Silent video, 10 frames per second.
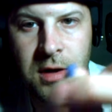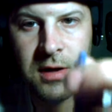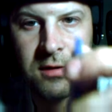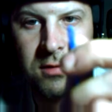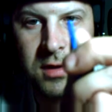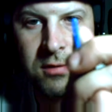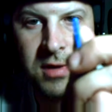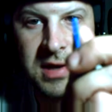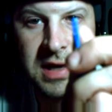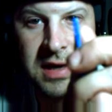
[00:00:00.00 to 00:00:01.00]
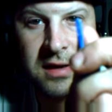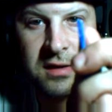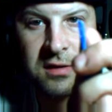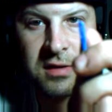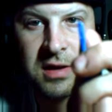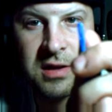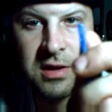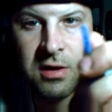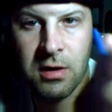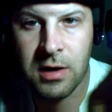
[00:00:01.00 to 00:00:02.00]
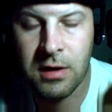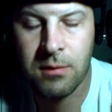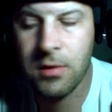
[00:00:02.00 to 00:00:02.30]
It has a really wide head, so you can get the yarn in